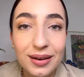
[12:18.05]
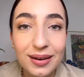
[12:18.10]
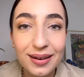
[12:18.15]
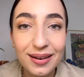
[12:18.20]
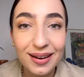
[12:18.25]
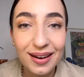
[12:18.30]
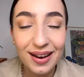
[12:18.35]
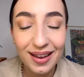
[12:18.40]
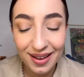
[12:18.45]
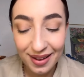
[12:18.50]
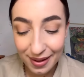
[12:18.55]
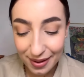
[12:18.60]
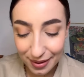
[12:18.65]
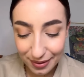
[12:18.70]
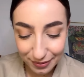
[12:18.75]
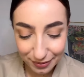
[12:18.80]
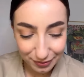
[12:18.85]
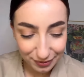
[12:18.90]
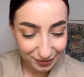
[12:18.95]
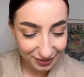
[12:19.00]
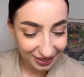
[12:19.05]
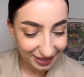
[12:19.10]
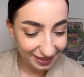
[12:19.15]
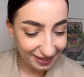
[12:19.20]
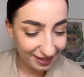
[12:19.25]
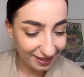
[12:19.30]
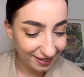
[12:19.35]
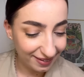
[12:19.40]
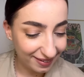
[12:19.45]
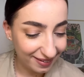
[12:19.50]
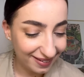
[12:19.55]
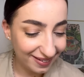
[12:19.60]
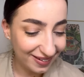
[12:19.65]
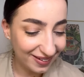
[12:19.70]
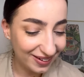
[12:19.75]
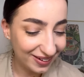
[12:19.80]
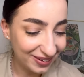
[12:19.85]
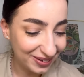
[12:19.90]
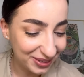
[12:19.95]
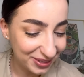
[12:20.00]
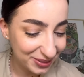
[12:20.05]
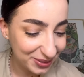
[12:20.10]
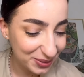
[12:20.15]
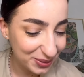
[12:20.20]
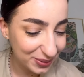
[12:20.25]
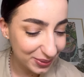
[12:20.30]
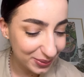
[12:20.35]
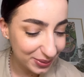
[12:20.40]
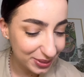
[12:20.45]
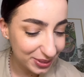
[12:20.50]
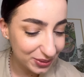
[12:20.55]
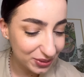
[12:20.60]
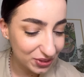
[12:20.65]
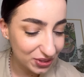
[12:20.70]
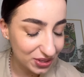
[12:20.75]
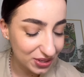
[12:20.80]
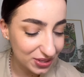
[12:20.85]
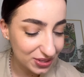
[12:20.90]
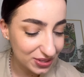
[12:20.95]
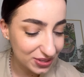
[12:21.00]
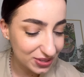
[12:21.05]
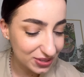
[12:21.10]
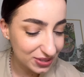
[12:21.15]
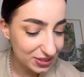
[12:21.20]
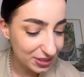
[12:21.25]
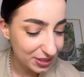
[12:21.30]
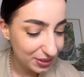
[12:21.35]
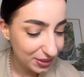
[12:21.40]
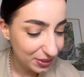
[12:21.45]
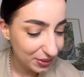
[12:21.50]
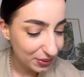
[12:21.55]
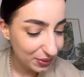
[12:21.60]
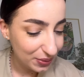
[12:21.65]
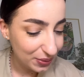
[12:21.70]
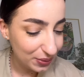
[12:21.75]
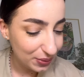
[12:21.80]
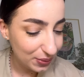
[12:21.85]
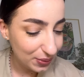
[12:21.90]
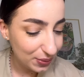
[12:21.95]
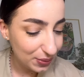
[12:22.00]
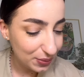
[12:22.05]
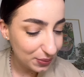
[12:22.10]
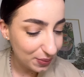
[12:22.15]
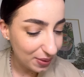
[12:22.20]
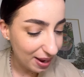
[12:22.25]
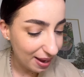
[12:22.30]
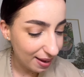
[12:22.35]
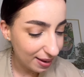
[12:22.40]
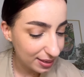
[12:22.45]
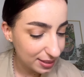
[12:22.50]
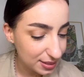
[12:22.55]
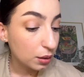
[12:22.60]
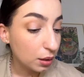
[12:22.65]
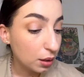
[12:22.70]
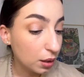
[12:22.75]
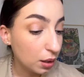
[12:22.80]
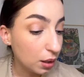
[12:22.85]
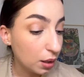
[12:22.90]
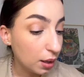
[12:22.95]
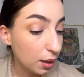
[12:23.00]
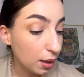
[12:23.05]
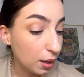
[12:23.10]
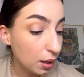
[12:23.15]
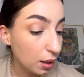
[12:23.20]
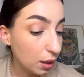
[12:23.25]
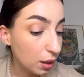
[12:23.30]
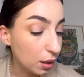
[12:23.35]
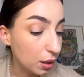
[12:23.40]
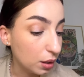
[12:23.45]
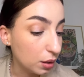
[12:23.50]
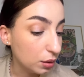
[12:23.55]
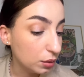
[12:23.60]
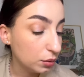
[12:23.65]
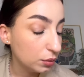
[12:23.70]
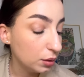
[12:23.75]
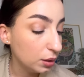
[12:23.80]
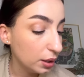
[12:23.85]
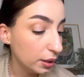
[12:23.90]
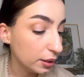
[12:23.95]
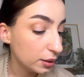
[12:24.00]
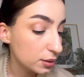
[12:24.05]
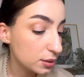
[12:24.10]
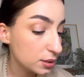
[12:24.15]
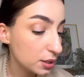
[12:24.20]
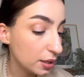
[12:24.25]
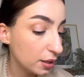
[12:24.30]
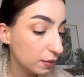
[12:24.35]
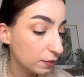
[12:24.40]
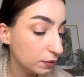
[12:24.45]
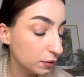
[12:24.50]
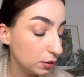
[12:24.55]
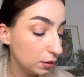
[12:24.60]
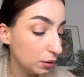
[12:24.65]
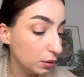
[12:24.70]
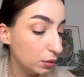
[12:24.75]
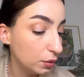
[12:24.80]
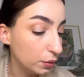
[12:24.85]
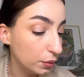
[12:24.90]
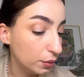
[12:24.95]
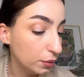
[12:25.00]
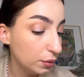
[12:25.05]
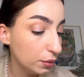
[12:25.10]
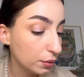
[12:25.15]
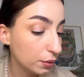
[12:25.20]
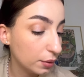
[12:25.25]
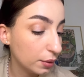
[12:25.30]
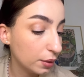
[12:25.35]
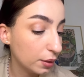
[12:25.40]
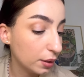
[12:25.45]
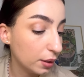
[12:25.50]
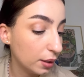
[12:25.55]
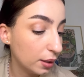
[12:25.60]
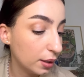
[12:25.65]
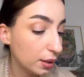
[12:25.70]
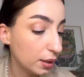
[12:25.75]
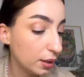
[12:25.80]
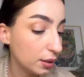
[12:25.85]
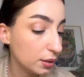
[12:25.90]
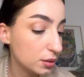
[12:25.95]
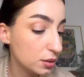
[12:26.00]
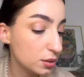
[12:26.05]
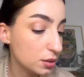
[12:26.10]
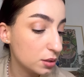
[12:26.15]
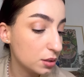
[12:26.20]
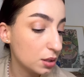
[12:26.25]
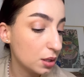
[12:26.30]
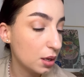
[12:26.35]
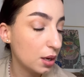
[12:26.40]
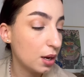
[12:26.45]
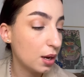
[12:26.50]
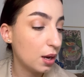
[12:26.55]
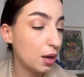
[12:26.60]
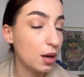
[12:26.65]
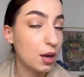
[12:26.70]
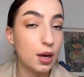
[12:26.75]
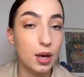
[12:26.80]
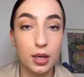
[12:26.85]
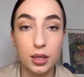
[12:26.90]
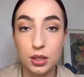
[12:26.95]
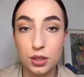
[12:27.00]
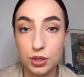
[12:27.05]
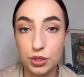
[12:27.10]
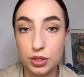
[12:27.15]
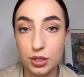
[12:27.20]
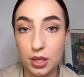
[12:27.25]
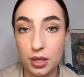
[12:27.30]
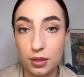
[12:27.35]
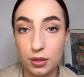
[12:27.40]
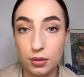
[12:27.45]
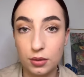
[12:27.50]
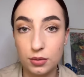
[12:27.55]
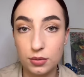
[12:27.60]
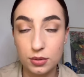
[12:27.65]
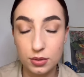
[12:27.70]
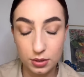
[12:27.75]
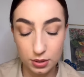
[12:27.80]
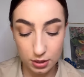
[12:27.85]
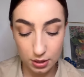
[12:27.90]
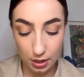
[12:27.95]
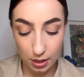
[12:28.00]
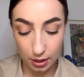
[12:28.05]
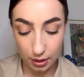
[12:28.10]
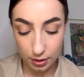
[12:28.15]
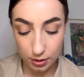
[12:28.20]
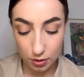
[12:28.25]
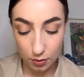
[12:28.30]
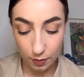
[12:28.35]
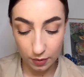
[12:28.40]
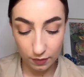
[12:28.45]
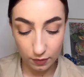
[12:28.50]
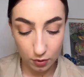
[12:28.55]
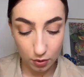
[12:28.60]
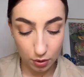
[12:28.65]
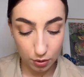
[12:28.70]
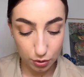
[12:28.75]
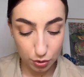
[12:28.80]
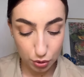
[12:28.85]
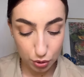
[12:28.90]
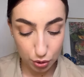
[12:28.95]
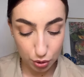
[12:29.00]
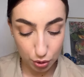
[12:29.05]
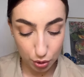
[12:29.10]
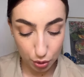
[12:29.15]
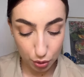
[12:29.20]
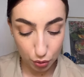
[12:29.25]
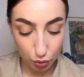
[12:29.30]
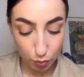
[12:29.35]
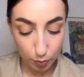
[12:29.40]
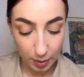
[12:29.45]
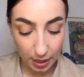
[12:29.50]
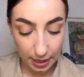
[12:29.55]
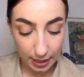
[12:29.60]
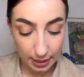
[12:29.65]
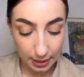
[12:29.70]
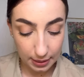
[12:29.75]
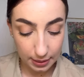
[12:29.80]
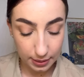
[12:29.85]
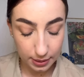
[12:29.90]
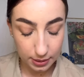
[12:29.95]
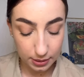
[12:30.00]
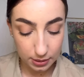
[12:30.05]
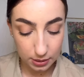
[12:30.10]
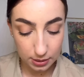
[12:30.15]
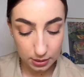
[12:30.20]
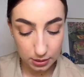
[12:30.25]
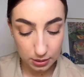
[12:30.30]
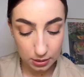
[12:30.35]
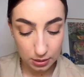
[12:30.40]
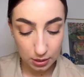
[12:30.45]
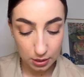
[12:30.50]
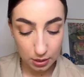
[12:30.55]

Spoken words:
Lovely. Oh, gorgeous. All right, now let's have a look at eyeshadows, darling. So we've got two palettes.